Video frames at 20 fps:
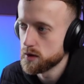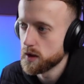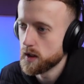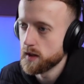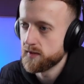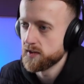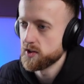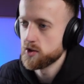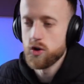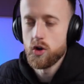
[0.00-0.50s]

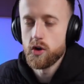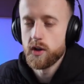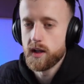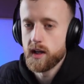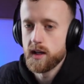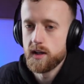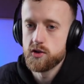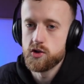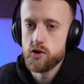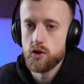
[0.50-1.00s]
if it's not
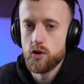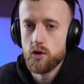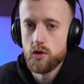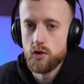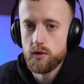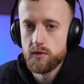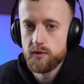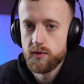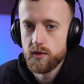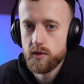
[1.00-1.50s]
engaging
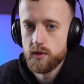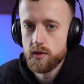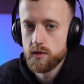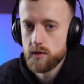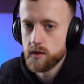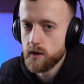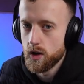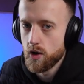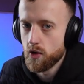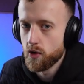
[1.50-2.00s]
enough,
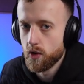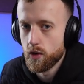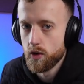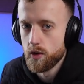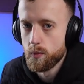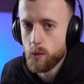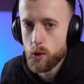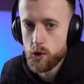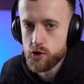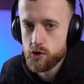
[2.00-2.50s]
they're not going to
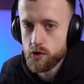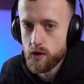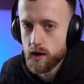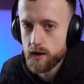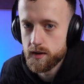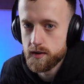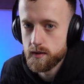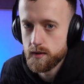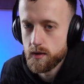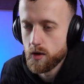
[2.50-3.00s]
watch your
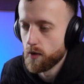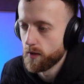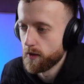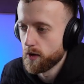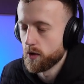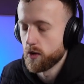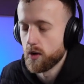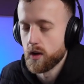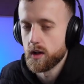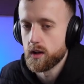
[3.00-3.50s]
ad, or they're
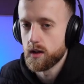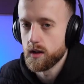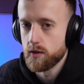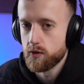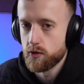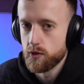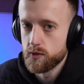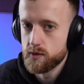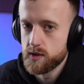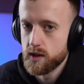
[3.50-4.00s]
not going to click
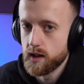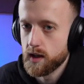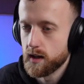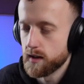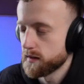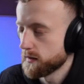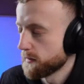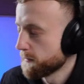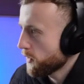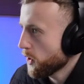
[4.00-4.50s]
through to the ad.
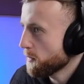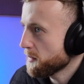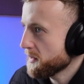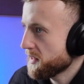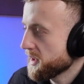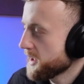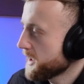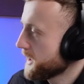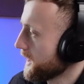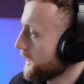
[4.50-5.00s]
You've got to be
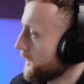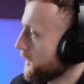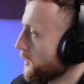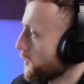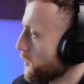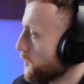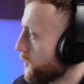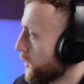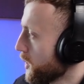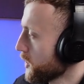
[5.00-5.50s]
thinking,
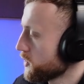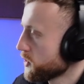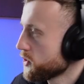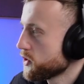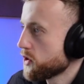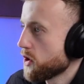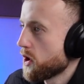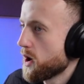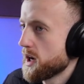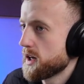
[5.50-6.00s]
what does
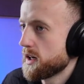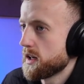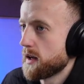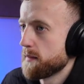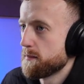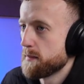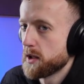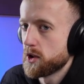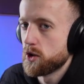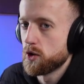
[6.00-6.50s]
your
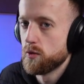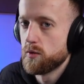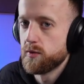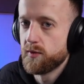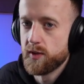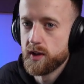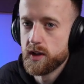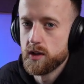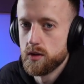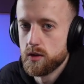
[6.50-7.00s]
headline make you
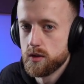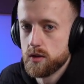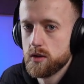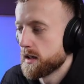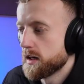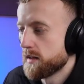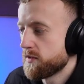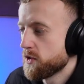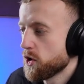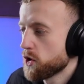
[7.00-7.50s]
feel?
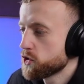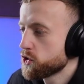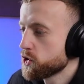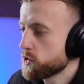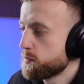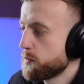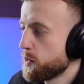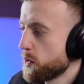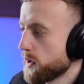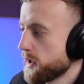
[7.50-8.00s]
If you're
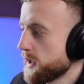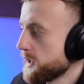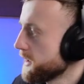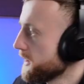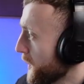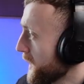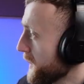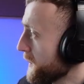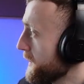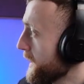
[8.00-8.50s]
just putting,
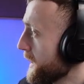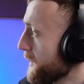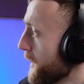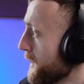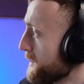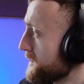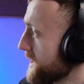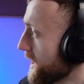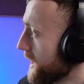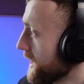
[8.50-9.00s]
we make
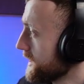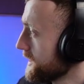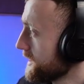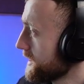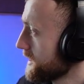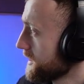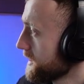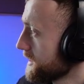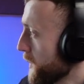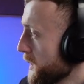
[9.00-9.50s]

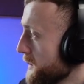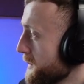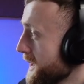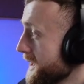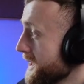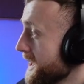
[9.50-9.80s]
websites, we make